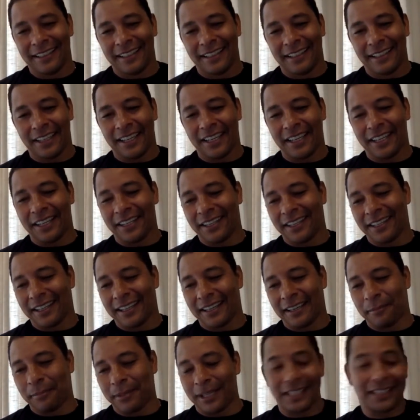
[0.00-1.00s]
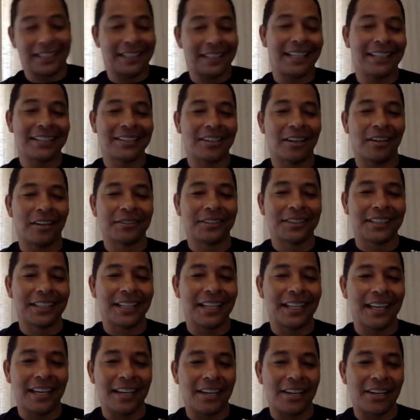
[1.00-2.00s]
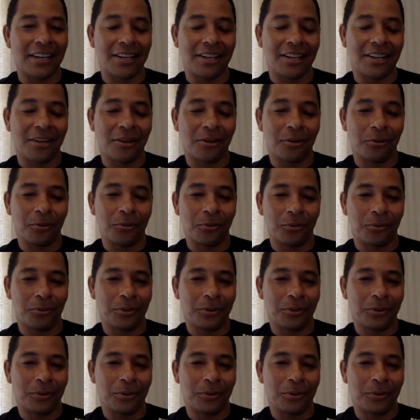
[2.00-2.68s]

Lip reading: And but in the end of the day, you know,